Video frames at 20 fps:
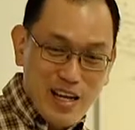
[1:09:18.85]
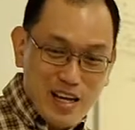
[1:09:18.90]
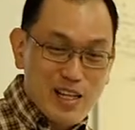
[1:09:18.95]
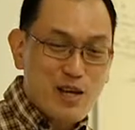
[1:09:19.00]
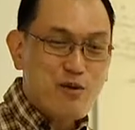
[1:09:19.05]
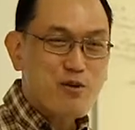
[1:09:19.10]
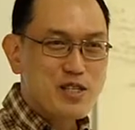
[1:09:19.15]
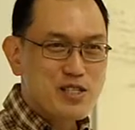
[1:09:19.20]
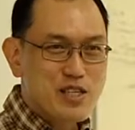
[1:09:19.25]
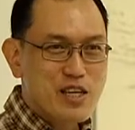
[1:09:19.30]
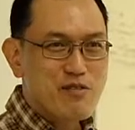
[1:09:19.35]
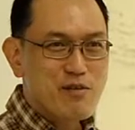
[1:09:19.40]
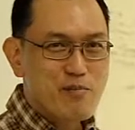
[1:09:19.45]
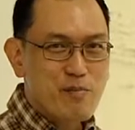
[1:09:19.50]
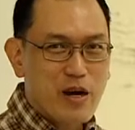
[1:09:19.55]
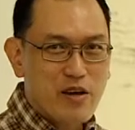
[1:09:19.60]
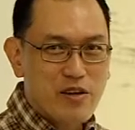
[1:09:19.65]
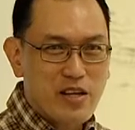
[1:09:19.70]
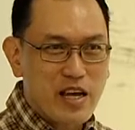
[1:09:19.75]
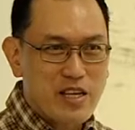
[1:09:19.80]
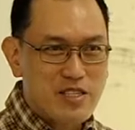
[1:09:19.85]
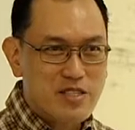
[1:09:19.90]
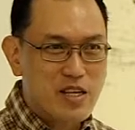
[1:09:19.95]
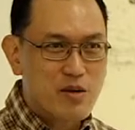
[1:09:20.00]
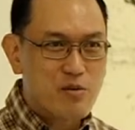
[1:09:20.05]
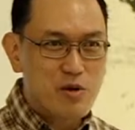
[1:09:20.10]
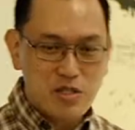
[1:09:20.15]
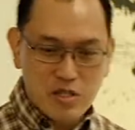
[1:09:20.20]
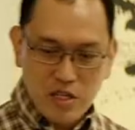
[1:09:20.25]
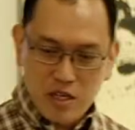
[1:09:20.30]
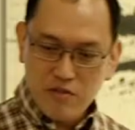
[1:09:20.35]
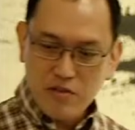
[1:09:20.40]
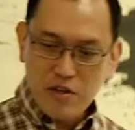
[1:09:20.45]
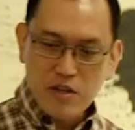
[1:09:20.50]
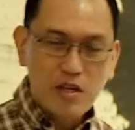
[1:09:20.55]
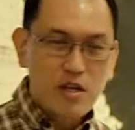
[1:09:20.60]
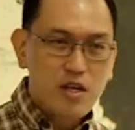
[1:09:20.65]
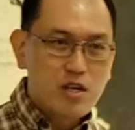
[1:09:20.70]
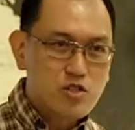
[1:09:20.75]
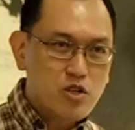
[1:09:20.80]
That was given, part of the estate was given.
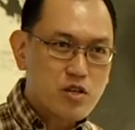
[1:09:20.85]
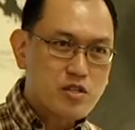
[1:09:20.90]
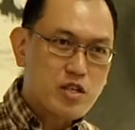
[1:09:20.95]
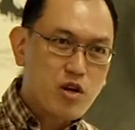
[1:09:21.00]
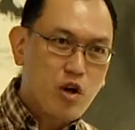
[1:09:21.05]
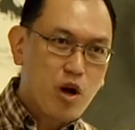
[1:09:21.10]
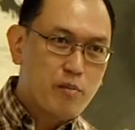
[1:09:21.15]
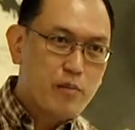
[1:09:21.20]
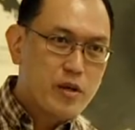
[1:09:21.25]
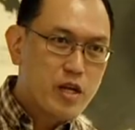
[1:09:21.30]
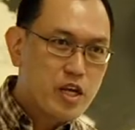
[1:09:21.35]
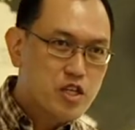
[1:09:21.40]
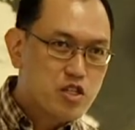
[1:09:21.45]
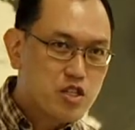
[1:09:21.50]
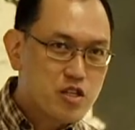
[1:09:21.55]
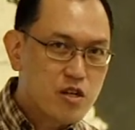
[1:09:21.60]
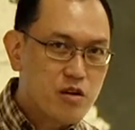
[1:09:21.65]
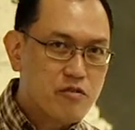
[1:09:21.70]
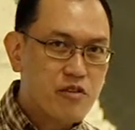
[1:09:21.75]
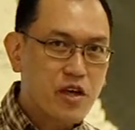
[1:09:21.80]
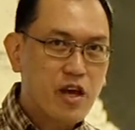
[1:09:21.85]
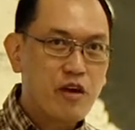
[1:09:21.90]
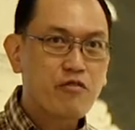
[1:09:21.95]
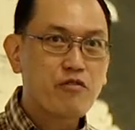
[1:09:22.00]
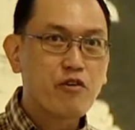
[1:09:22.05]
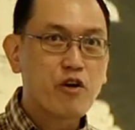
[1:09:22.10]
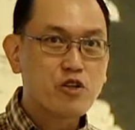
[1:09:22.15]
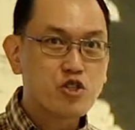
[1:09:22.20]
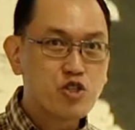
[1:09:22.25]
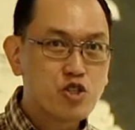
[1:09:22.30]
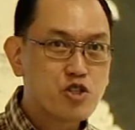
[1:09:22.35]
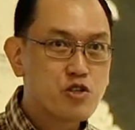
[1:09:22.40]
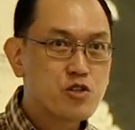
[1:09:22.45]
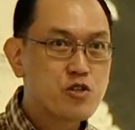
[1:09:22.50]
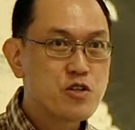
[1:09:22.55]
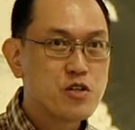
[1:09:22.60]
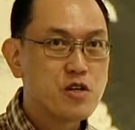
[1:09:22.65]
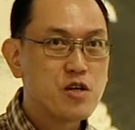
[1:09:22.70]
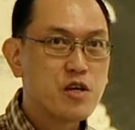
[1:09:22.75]
So it's a combination of their fortune,